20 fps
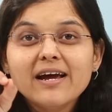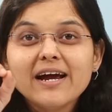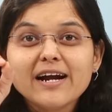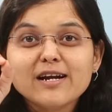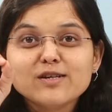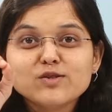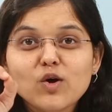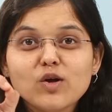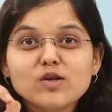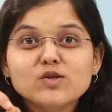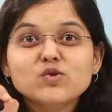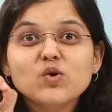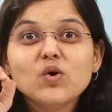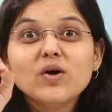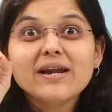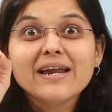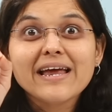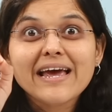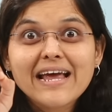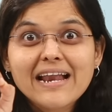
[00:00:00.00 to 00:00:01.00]
It is also
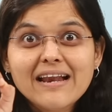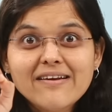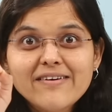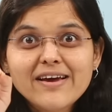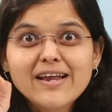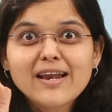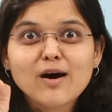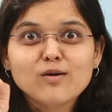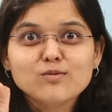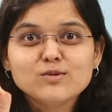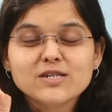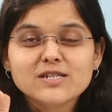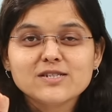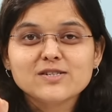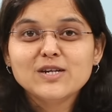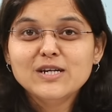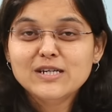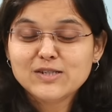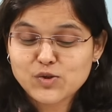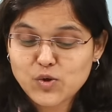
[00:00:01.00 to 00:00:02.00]
railway
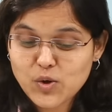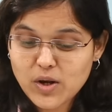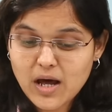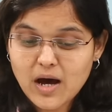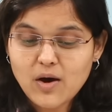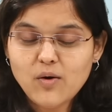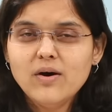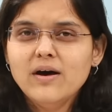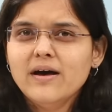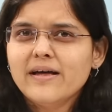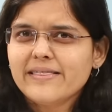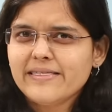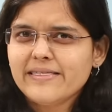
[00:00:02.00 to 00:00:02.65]
lounges. So now,